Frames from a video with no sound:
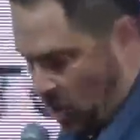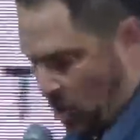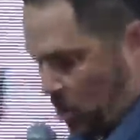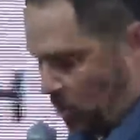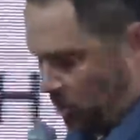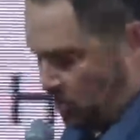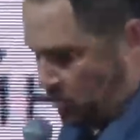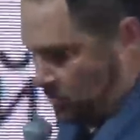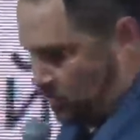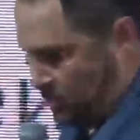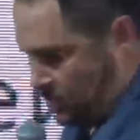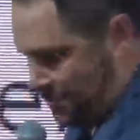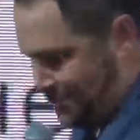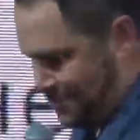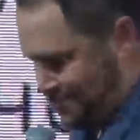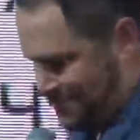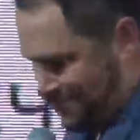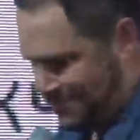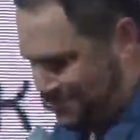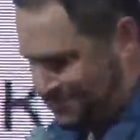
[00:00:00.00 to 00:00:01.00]
so
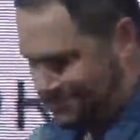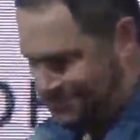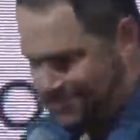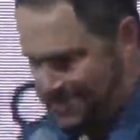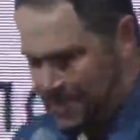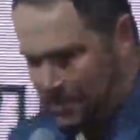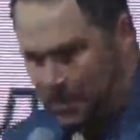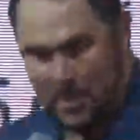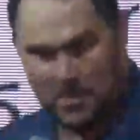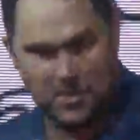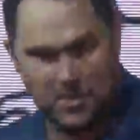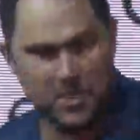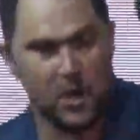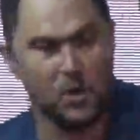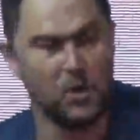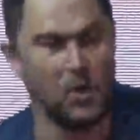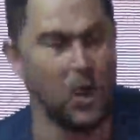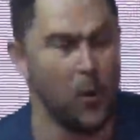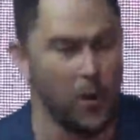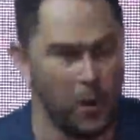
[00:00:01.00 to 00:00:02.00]
suppose you
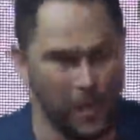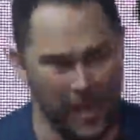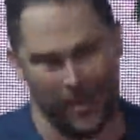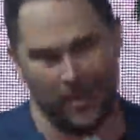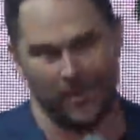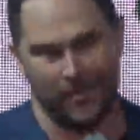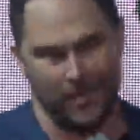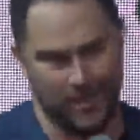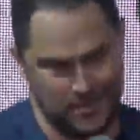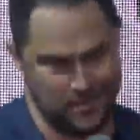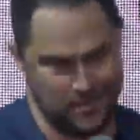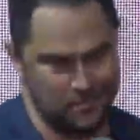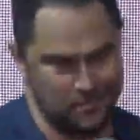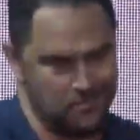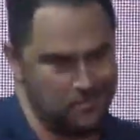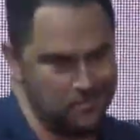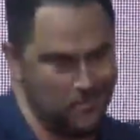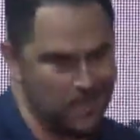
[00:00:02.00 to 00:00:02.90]
don't know about all this,